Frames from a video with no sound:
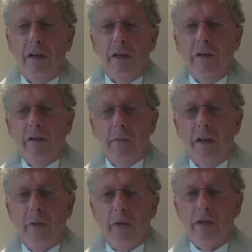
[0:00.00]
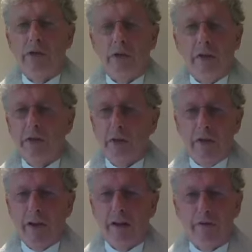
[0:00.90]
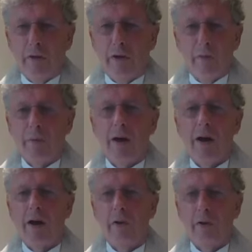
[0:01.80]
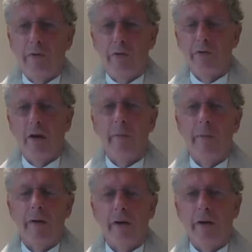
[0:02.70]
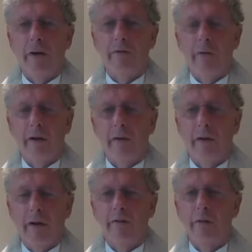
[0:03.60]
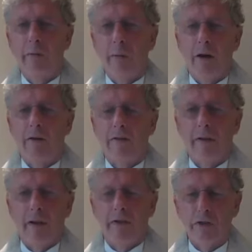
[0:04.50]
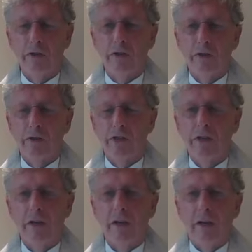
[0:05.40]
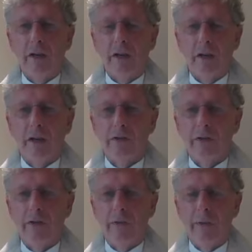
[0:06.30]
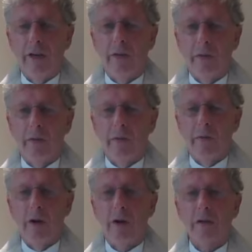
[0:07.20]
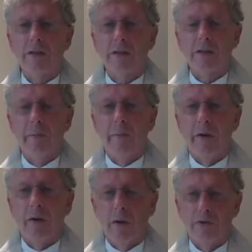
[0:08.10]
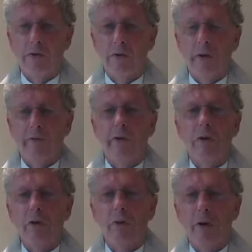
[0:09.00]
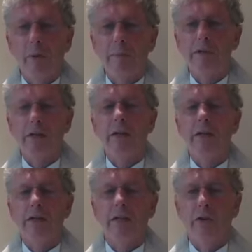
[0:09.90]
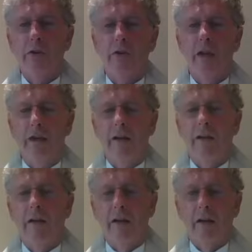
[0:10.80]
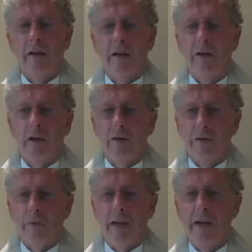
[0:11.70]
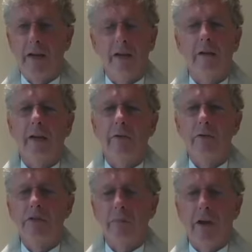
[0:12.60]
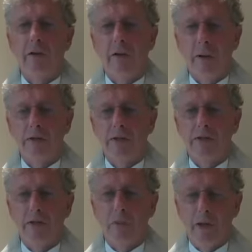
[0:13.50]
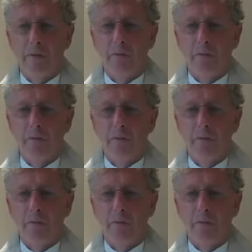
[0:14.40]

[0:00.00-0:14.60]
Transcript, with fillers: There are many ways you can do that if you're on PAR or if you drop an offering envelope off at the church uh, during the week or in the box. But also, if you go to our website, you can click on donate and it'll give you some other options as well.